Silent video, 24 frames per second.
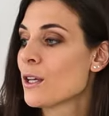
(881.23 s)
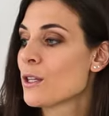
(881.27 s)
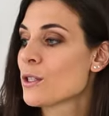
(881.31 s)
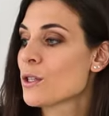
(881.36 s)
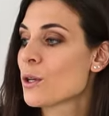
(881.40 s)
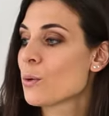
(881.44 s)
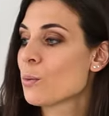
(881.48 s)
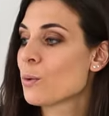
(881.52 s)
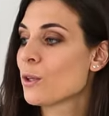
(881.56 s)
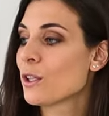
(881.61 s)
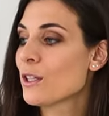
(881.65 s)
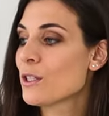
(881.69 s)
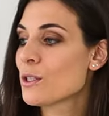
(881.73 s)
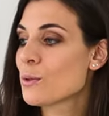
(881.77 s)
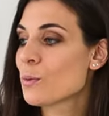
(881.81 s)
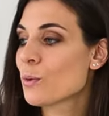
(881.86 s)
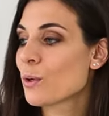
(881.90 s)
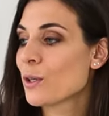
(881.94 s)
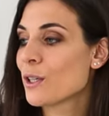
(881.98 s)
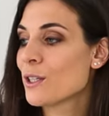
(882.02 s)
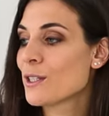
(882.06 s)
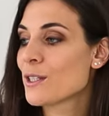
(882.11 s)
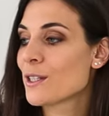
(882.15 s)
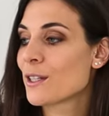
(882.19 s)
So with this
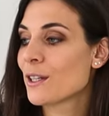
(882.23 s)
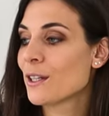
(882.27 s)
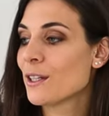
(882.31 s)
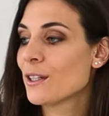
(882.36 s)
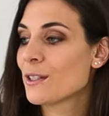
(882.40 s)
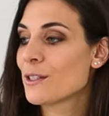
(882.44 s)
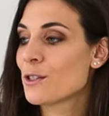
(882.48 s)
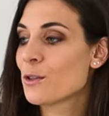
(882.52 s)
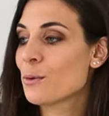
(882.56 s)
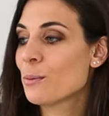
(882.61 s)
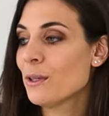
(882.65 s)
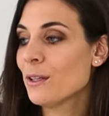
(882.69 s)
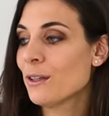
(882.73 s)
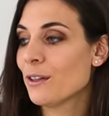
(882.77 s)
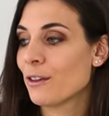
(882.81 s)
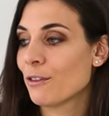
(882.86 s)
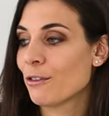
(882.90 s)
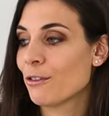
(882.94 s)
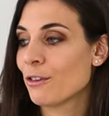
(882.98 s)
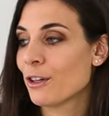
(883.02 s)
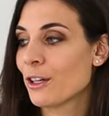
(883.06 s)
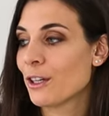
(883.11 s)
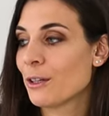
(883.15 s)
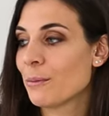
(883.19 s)
one is a little bit
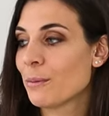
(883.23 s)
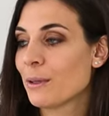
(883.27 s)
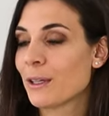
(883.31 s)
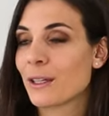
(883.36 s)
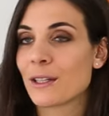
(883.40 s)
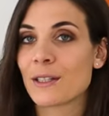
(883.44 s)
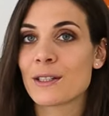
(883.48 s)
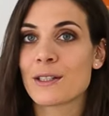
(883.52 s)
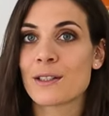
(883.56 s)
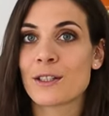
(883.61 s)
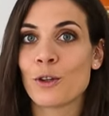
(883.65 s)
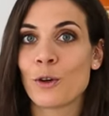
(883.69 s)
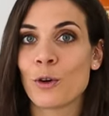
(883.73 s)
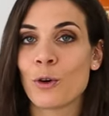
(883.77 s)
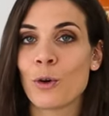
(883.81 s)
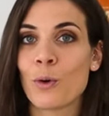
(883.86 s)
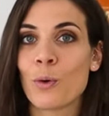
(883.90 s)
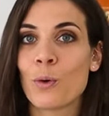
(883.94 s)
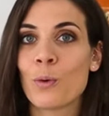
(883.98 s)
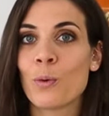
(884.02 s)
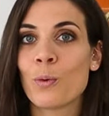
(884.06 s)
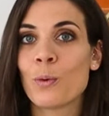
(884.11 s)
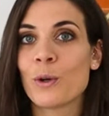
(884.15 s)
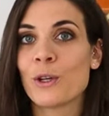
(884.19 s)
different because you're
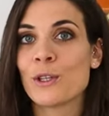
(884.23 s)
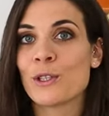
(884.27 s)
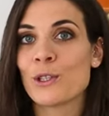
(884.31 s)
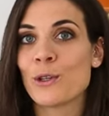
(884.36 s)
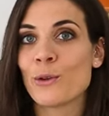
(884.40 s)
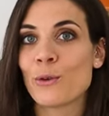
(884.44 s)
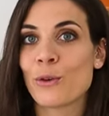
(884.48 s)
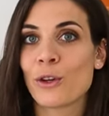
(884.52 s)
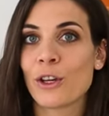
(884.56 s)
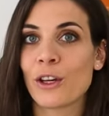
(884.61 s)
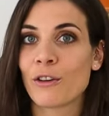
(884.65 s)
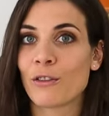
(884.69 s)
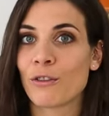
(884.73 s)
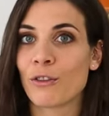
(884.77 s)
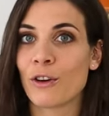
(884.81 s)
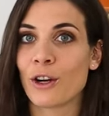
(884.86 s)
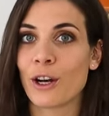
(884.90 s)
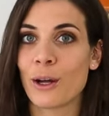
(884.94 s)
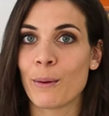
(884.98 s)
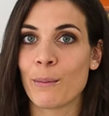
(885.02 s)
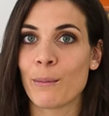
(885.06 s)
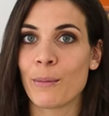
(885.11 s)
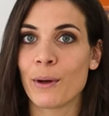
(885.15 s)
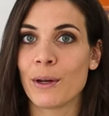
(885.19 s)
always looking for
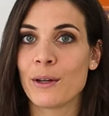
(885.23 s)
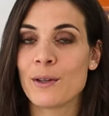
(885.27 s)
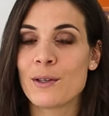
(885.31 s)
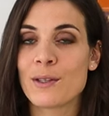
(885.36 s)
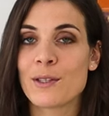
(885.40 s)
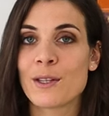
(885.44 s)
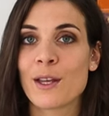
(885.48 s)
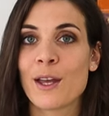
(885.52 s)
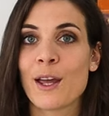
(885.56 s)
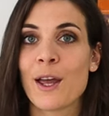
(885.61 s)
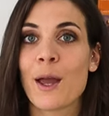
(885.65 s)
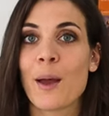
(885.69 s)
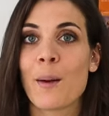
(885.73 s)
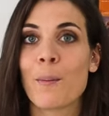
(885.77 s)
numbers,